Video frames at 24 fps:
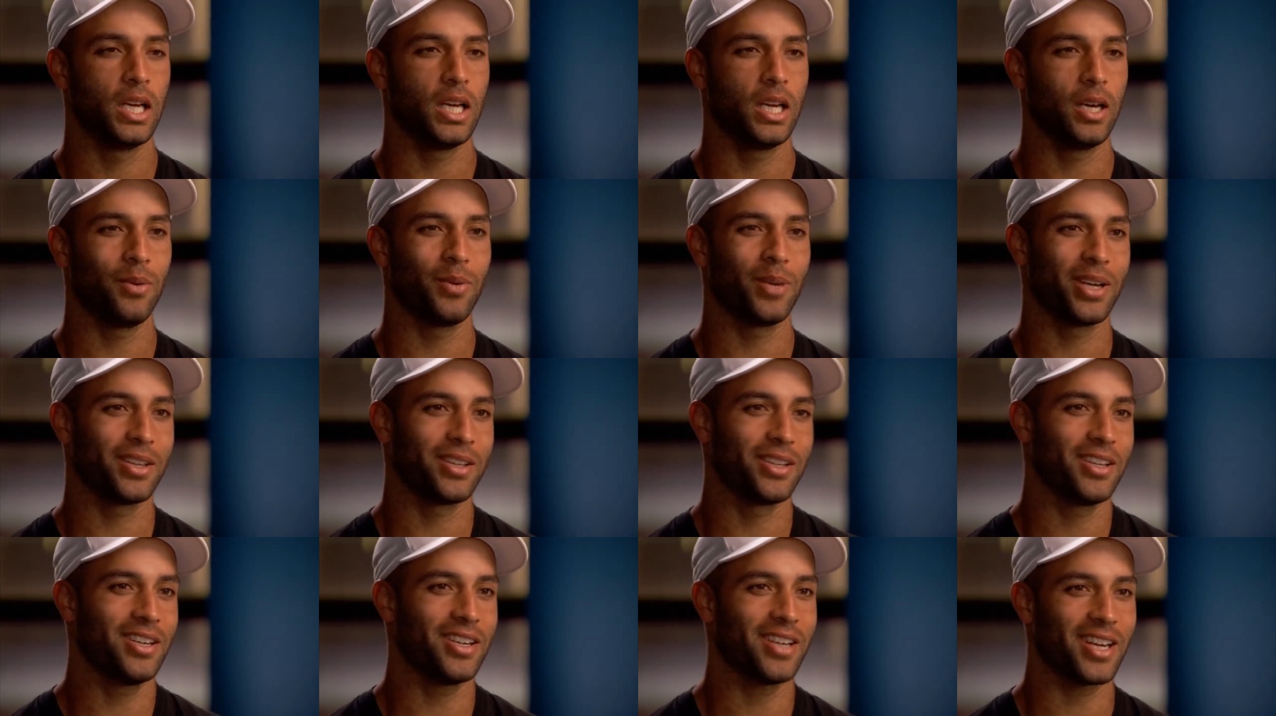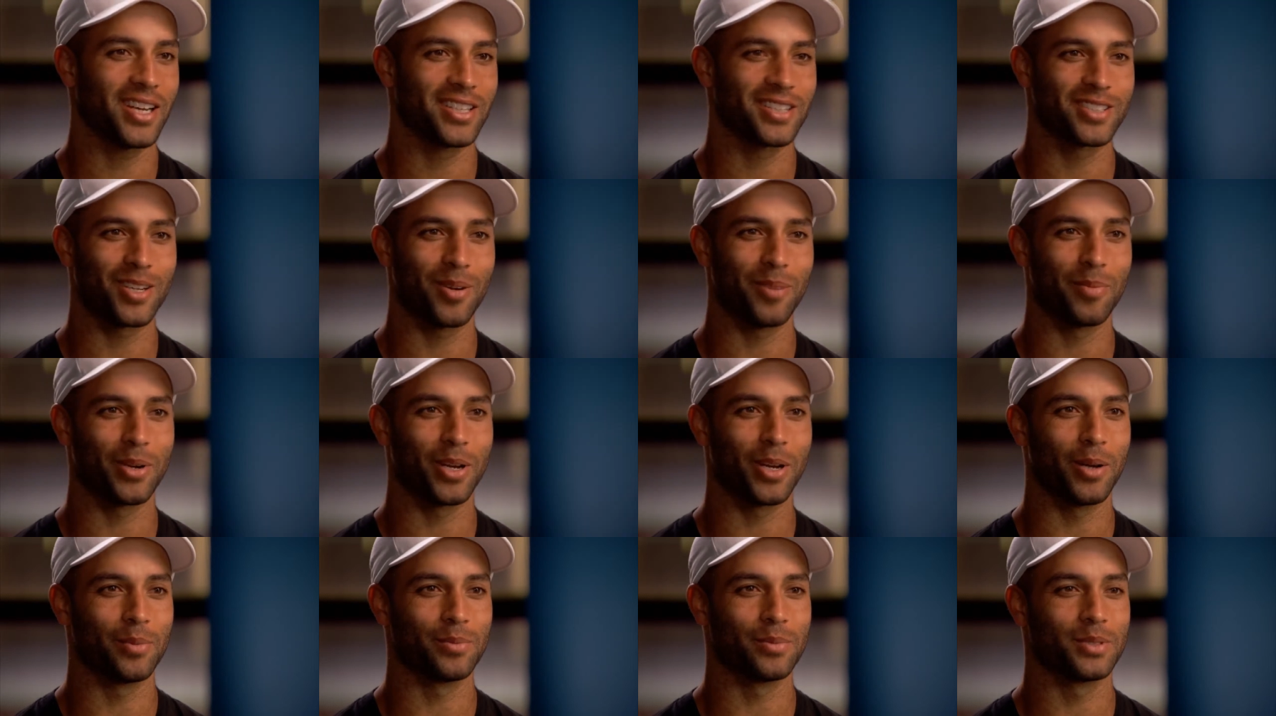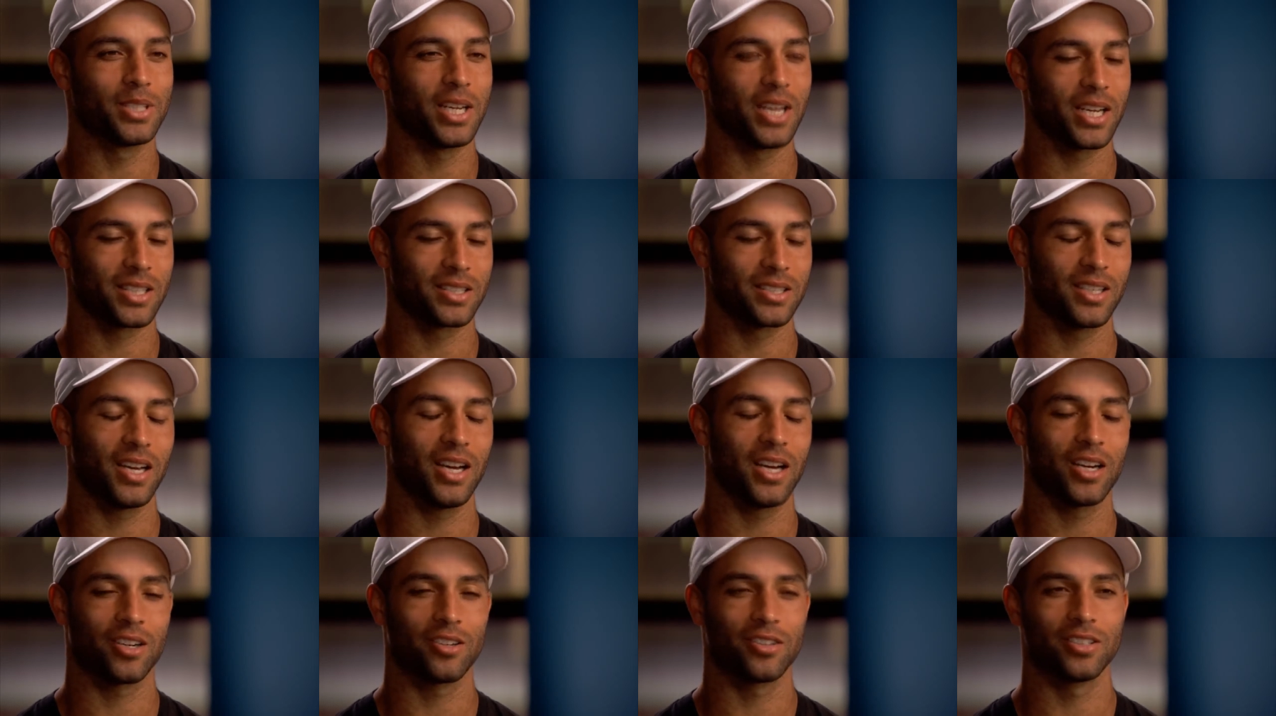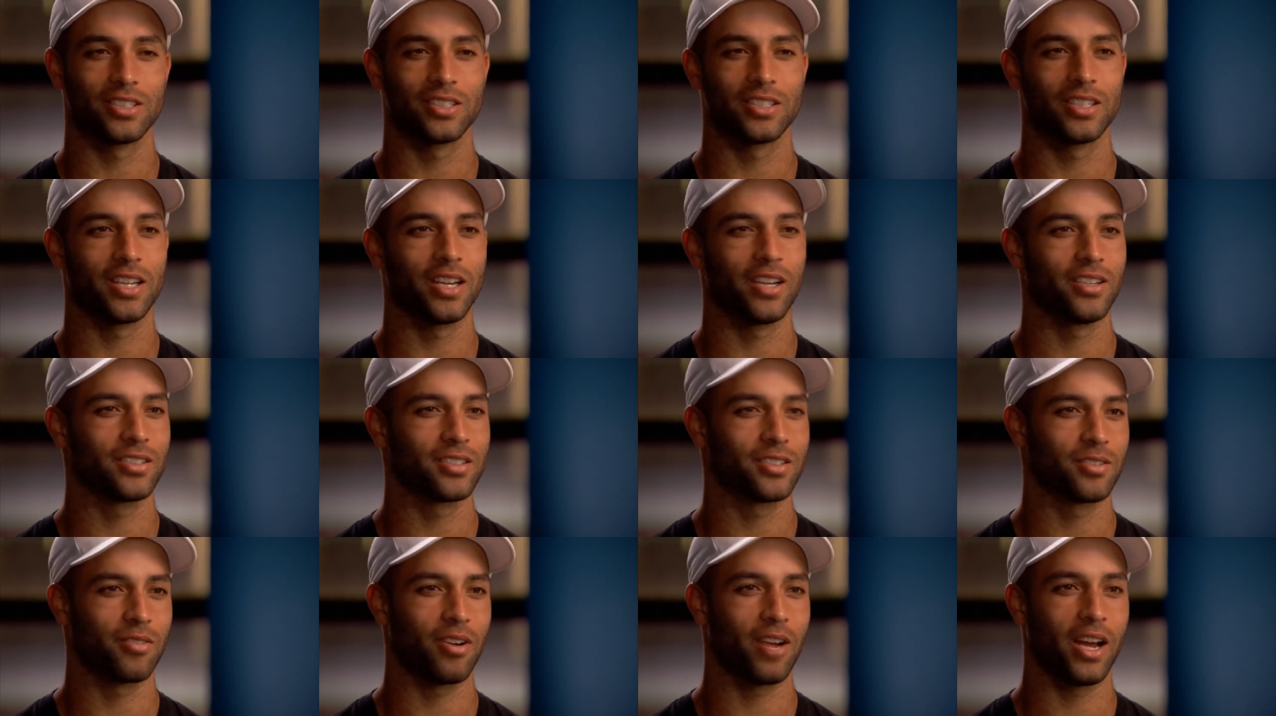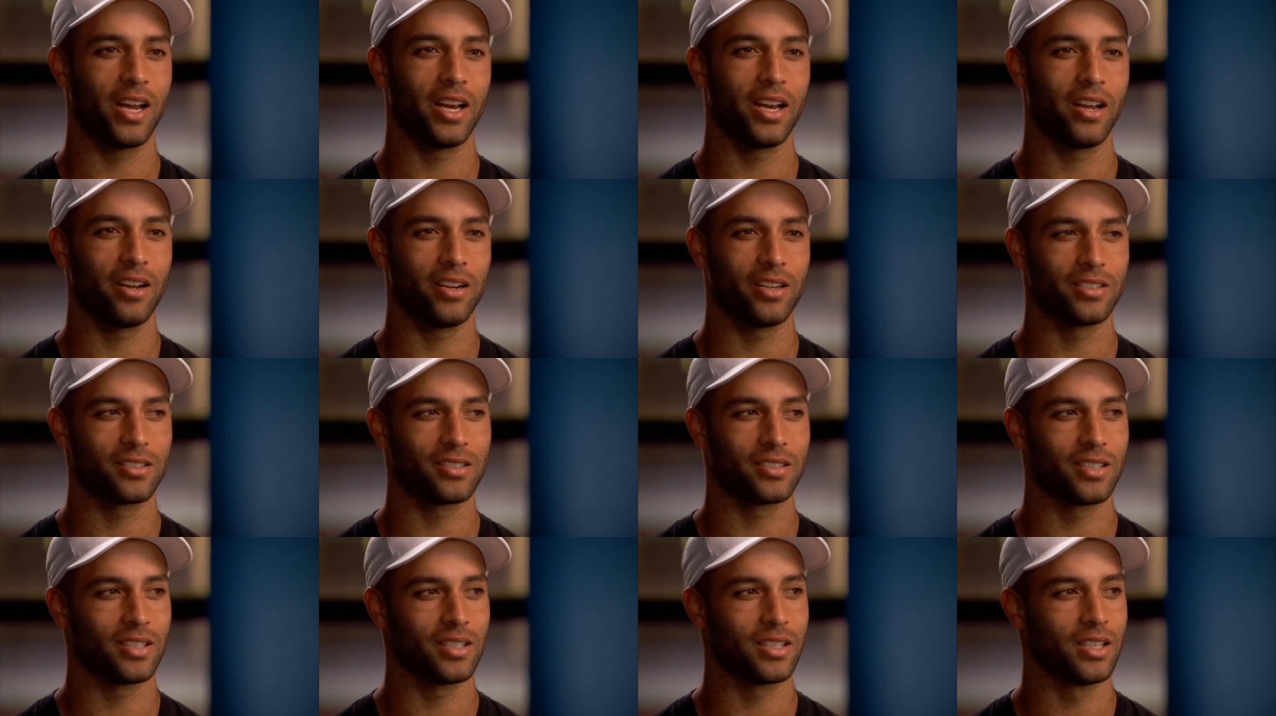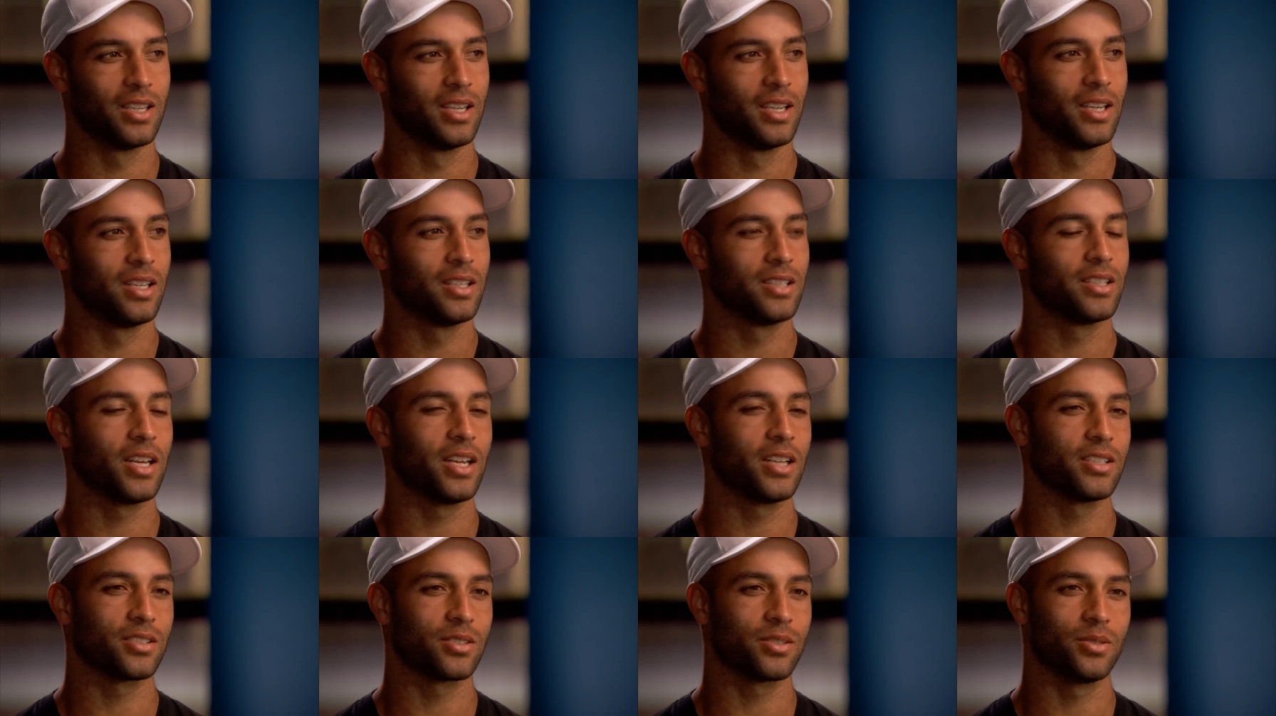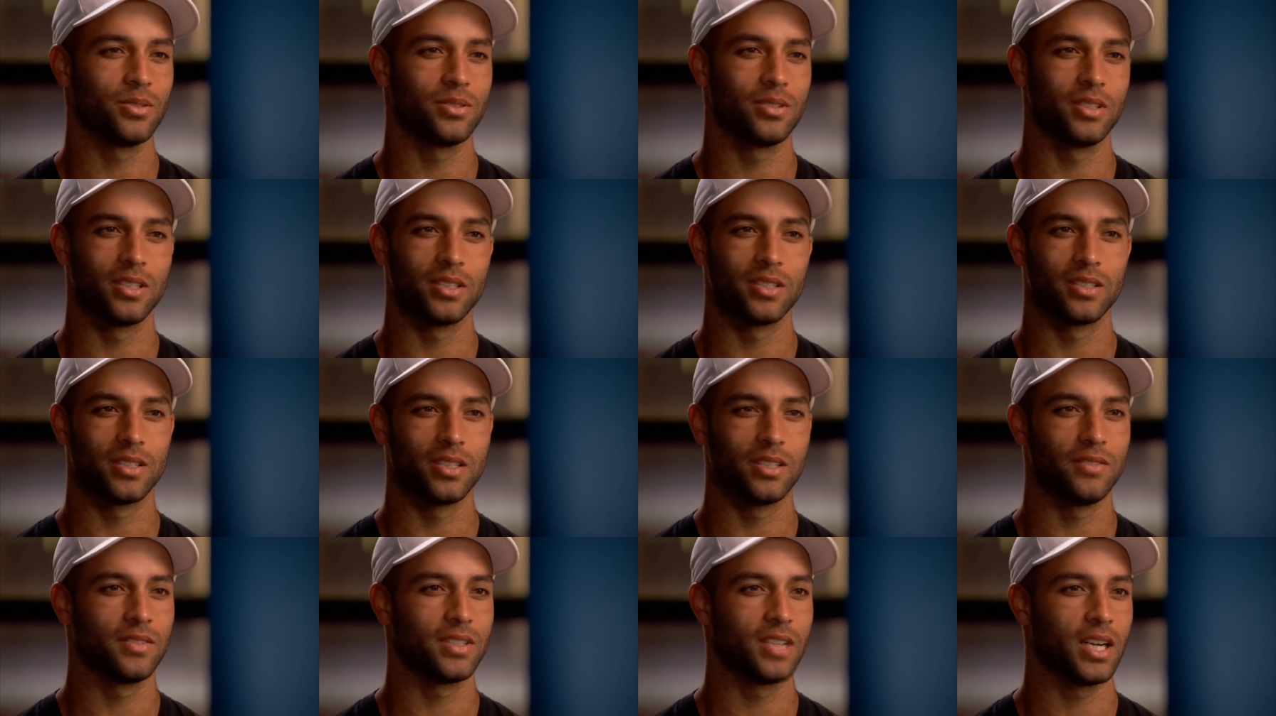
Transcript: Uh, we got the young guys coming up. Jack Sock, Christian Harrison, Ryan Harrison, Denis Kudla, Steve